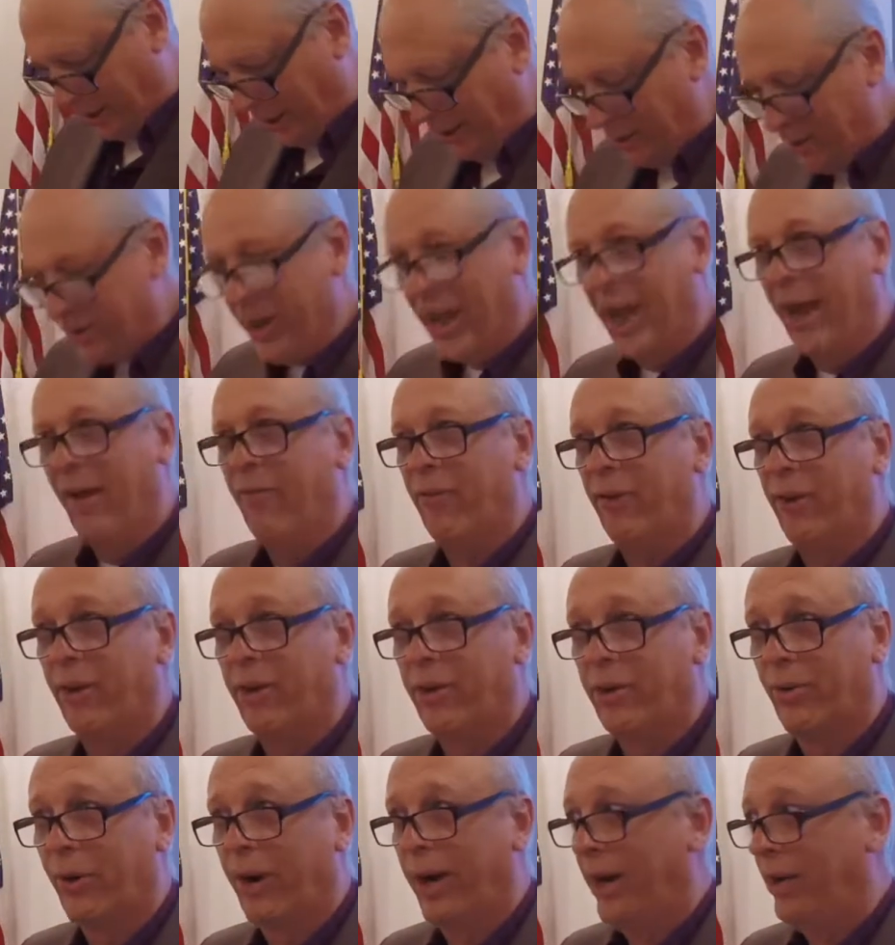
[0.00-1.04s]
he's having a
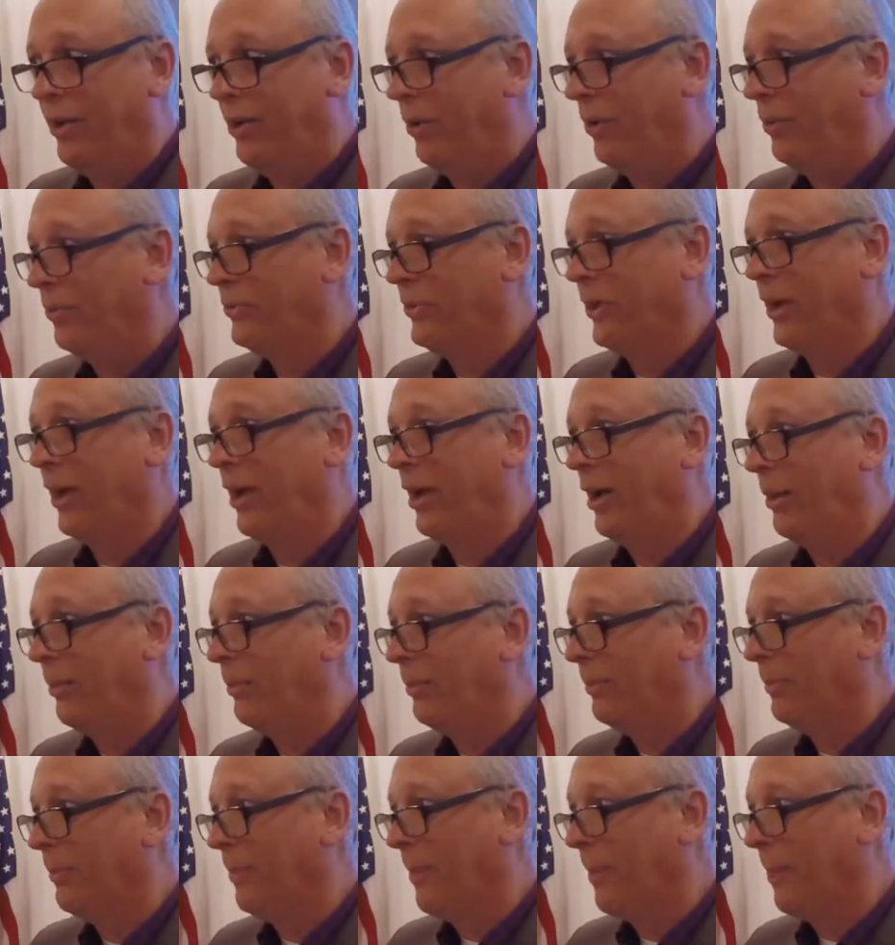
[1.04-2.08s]
grand old time.
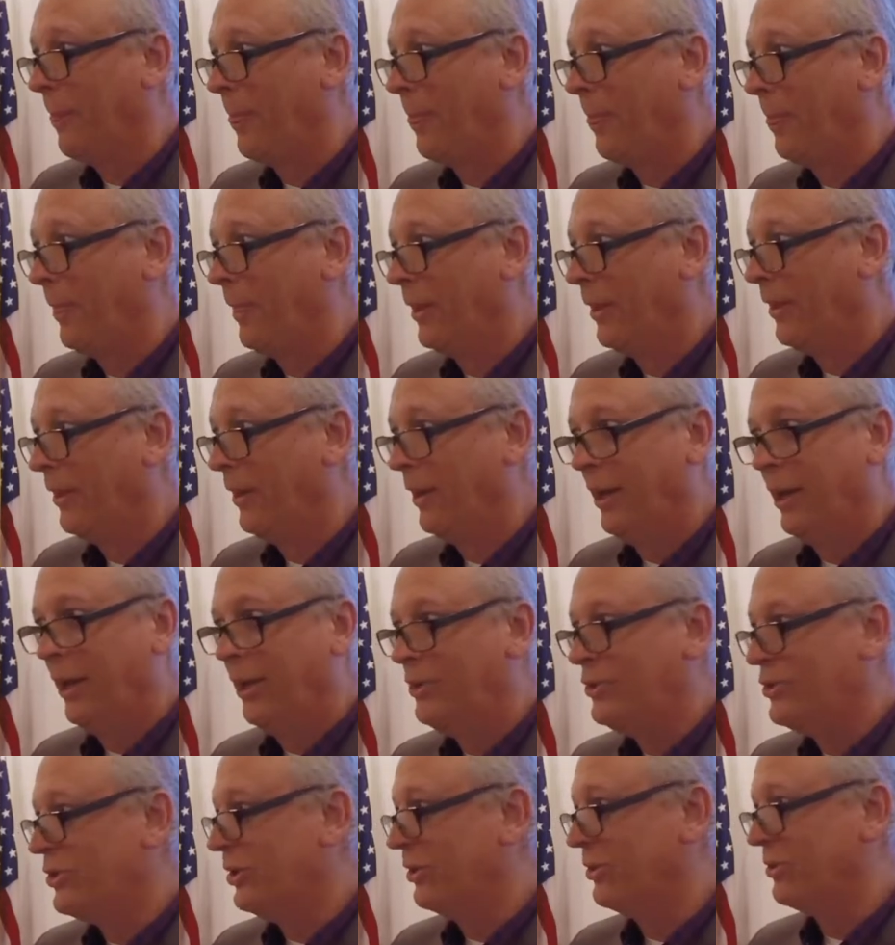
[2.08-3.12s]

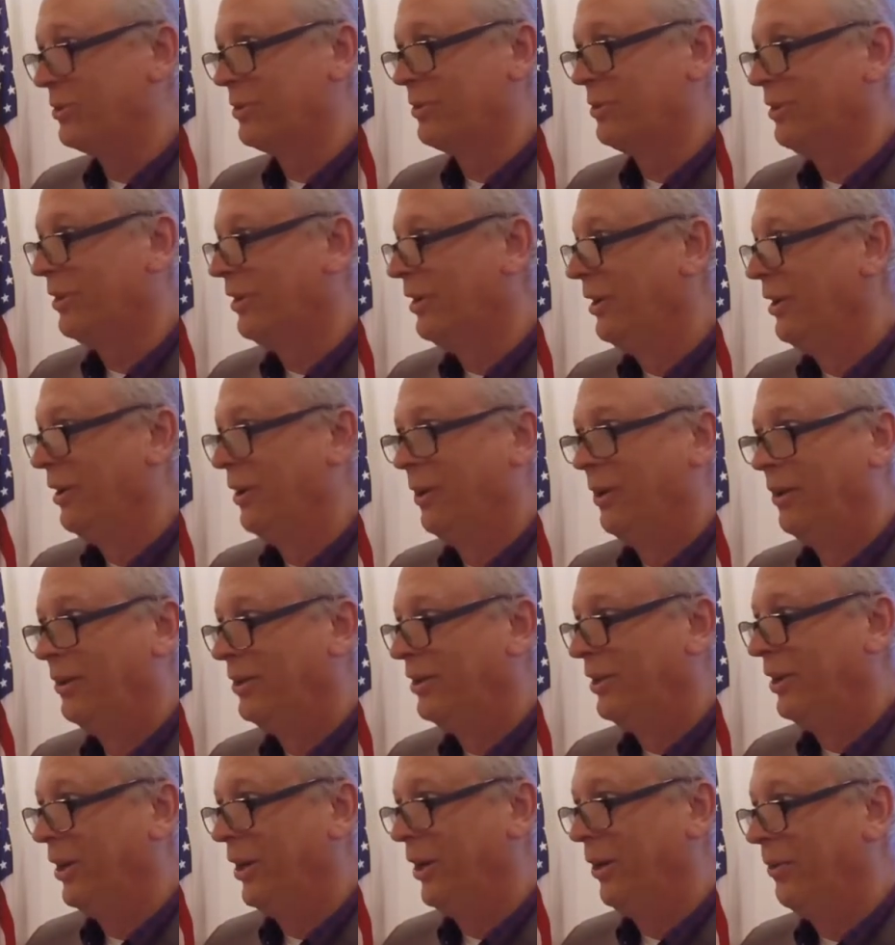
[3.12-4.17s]
He's just,
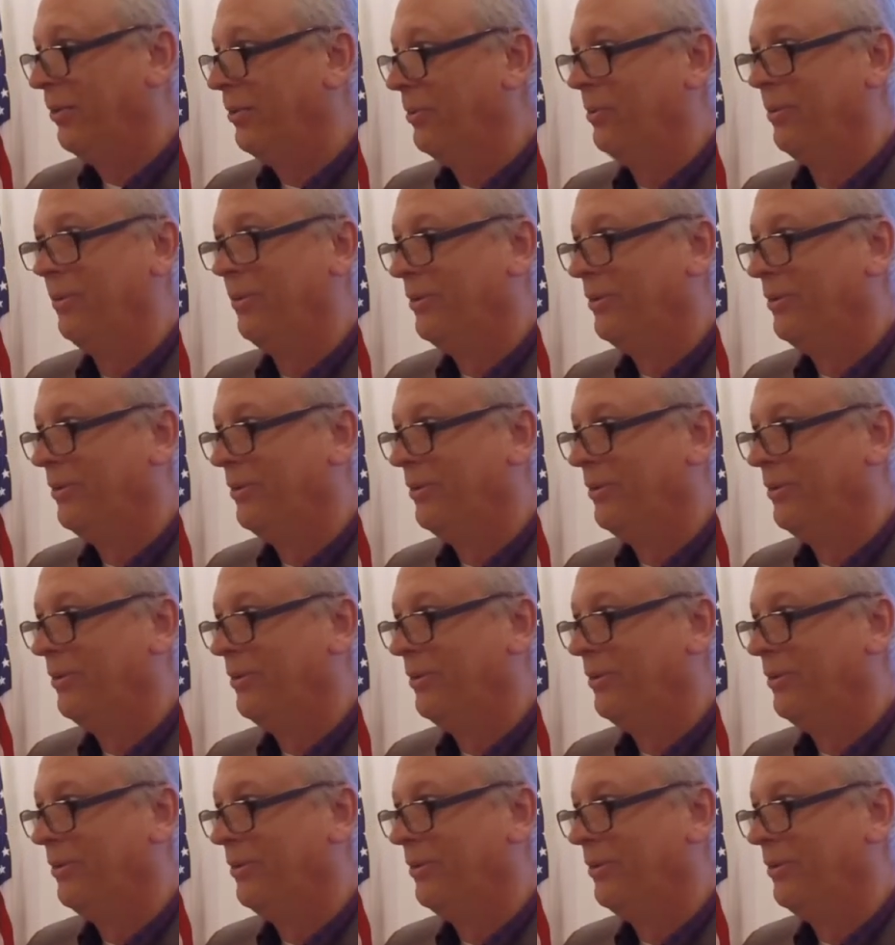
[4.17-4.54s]
you know,